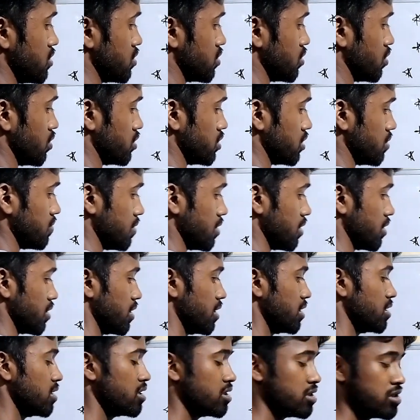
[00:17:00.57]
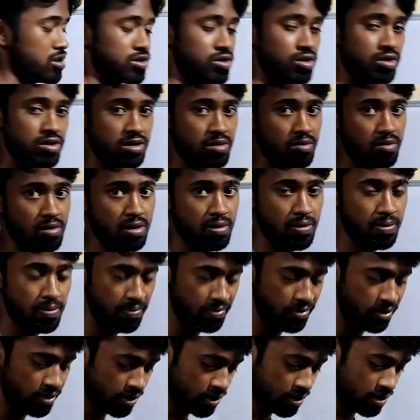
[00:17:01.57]
This question mark, right? This is question mark.
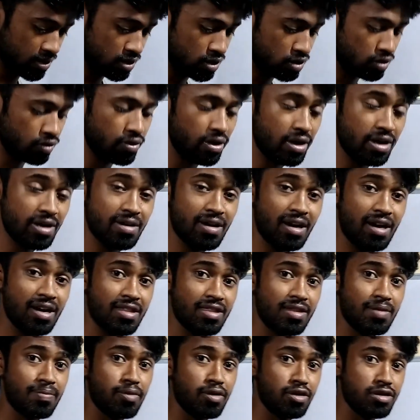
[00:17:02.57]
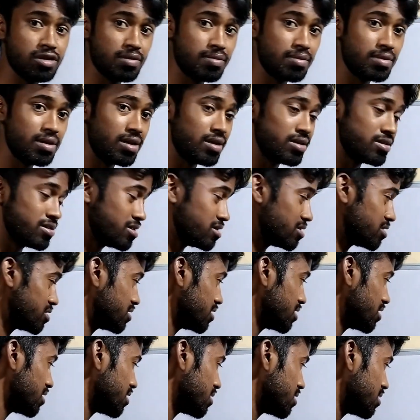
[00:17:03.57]
So what are the possible
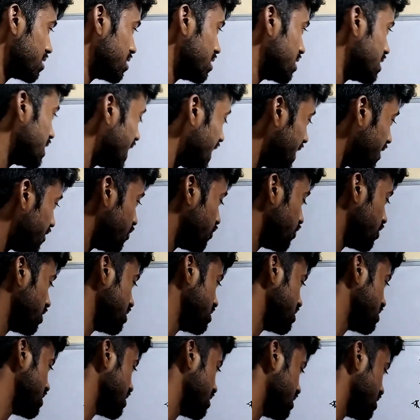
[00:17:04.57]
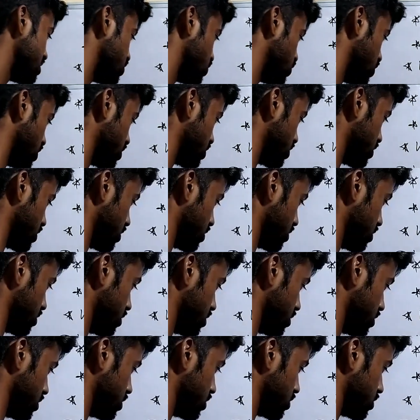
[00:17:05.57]
answers here? First, see the structure.
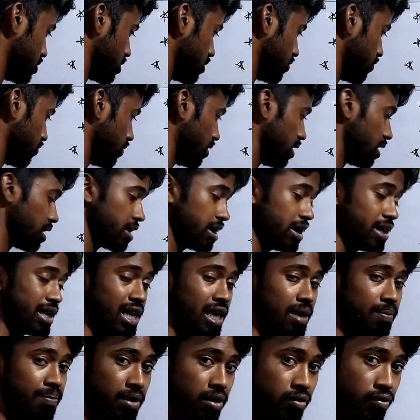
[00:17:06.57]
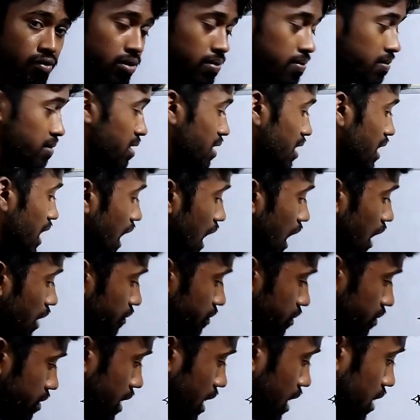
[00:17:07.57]
This is the will, right? Helping verb.
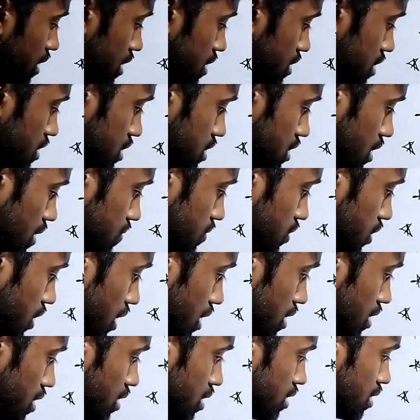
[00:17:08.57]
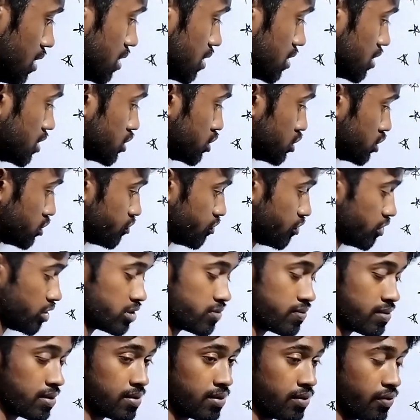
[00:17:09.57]
After that, this is subject. This is
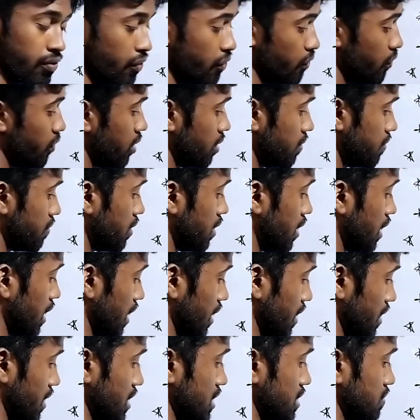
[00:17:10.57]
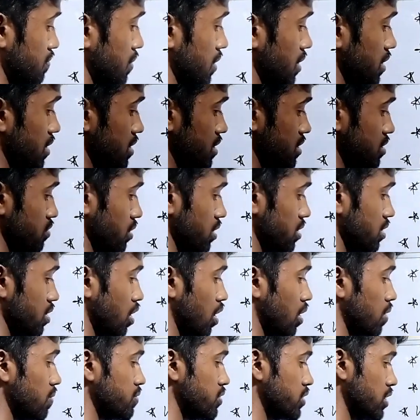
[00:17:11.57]
first form of verb, and this part is
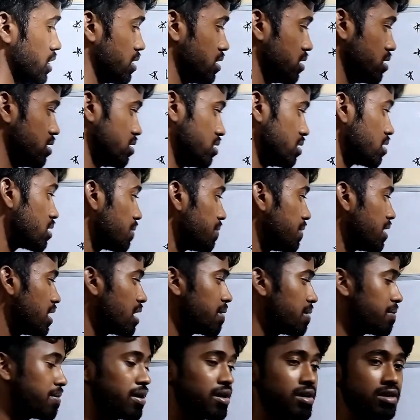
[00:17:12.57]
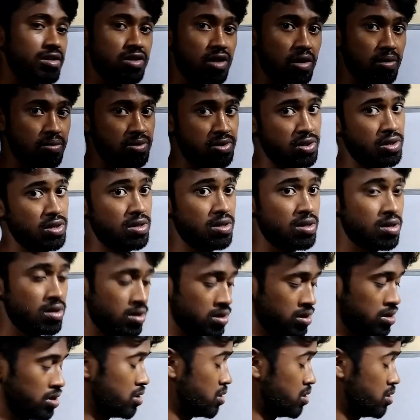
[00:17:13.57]
what? Object. Remaining part is object.